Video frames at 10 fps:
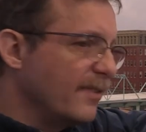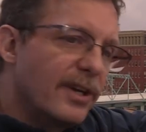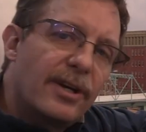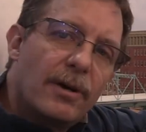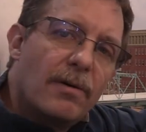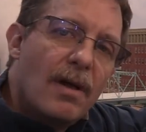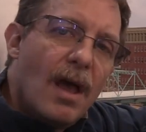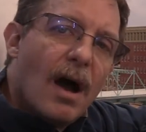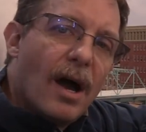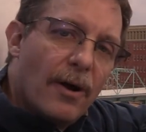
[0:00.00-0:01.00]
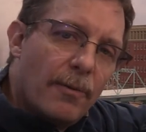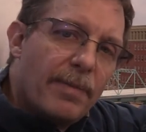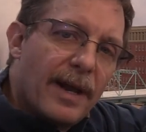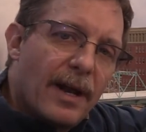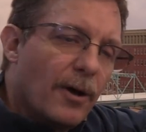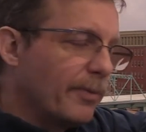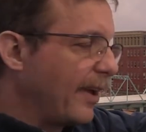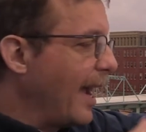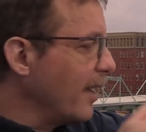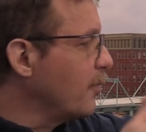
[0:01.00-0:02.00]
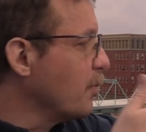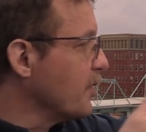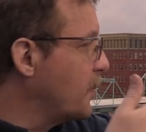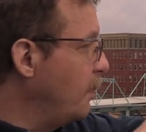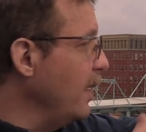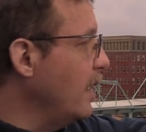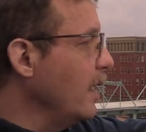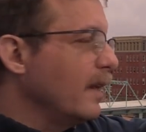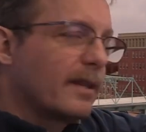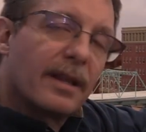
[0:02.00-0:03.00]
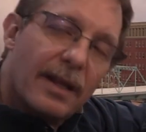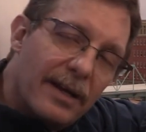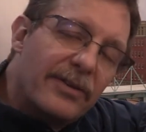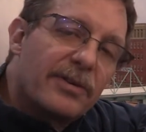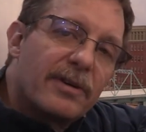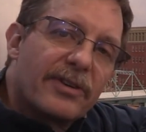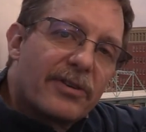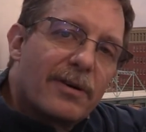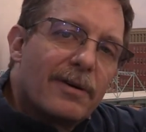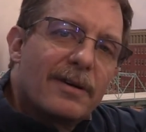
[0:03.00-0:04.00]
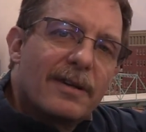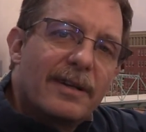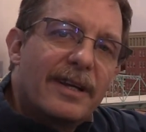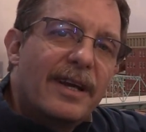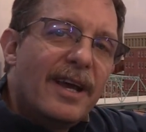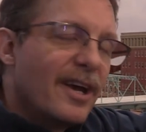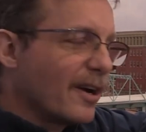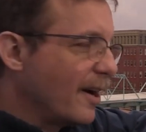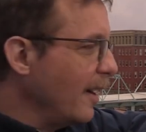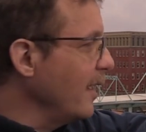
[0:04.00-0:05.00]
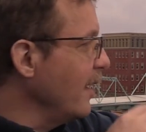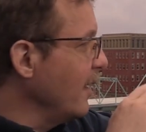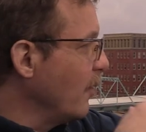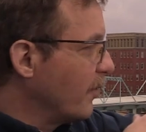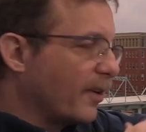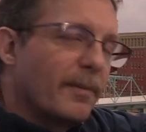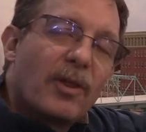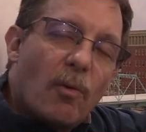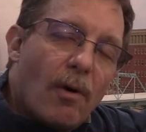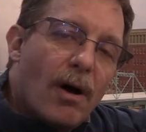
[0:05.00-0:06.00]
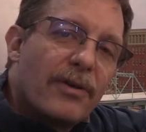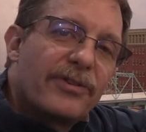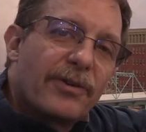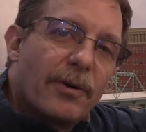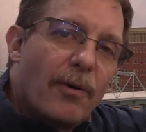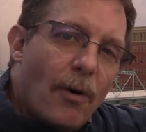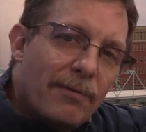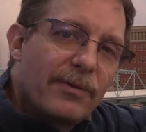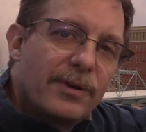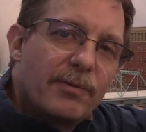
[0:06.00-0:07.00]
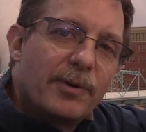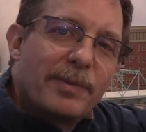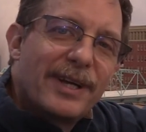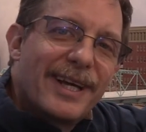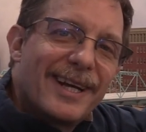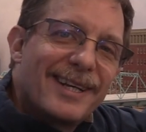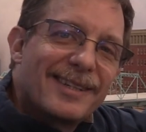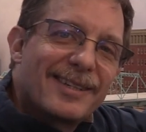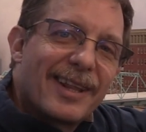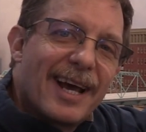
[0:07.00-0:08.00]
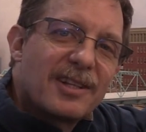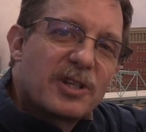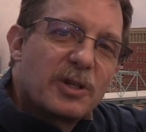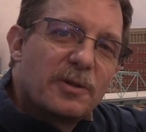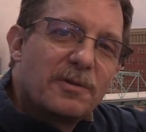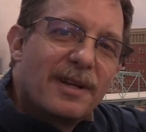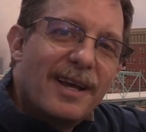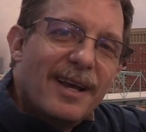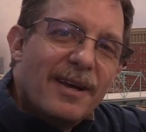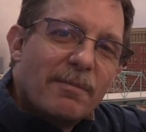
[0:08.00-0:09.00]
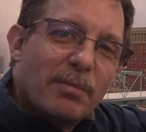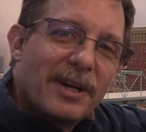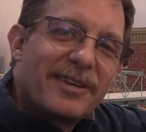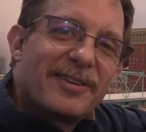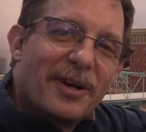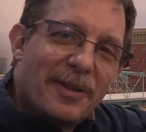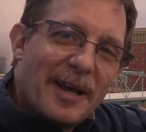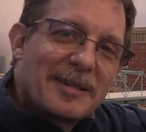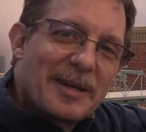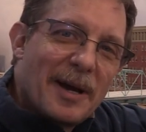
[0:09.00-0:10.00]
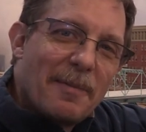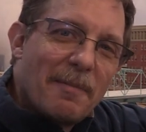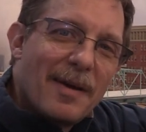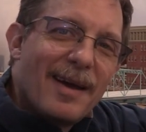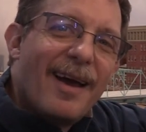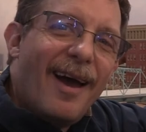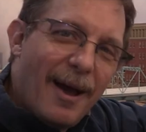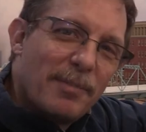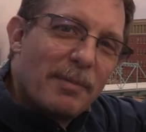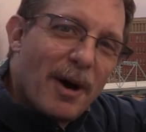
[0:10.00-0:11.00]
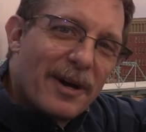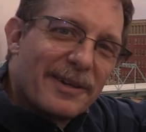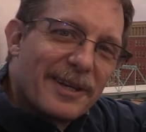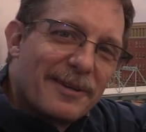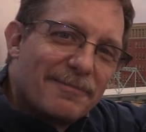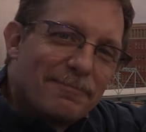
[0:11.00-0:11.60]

video. I hope that helps. As we're speaking, the laser is currently cutting some of the walls, so hopefully we'll be getting into that soon. But until next time, Happy modeling.